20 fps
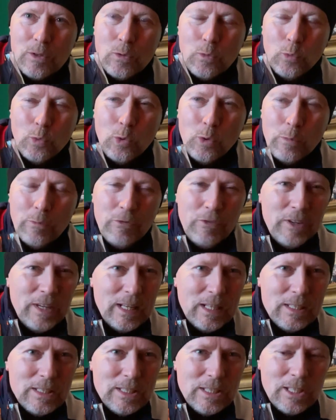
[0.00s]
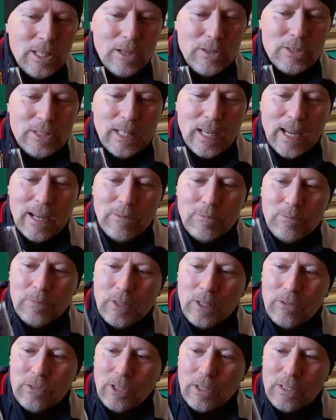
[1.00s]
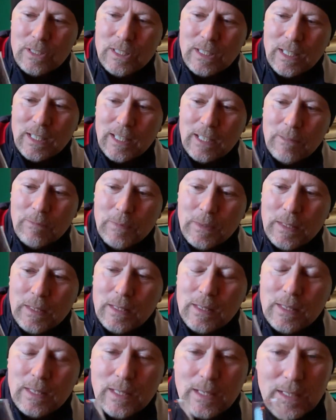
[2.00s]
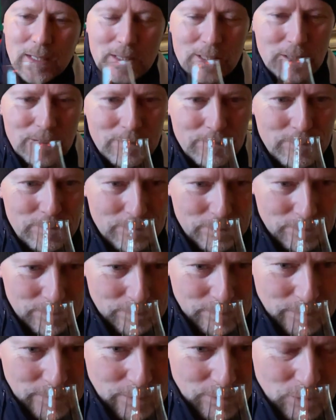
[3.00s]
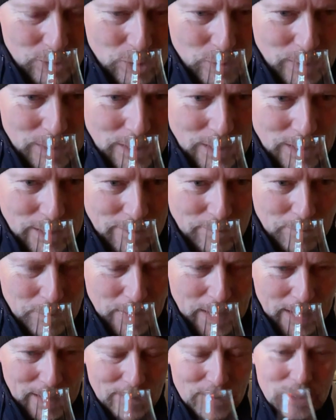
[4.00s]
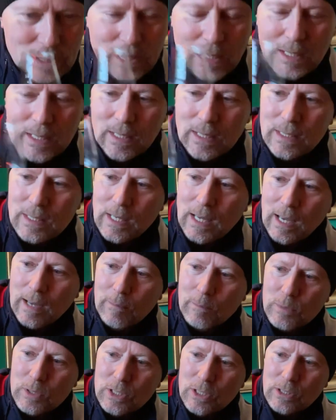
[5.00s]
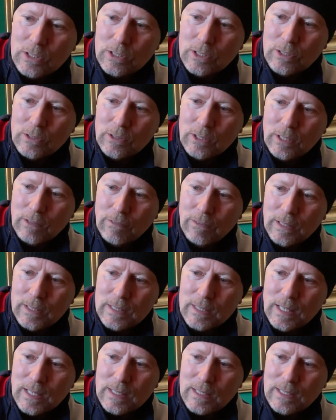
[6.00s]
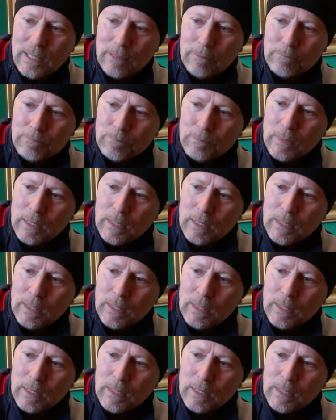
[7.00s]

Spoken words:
warm feeling as it goes down. I've got to say, that is, for £27, that is absolutely fantastic.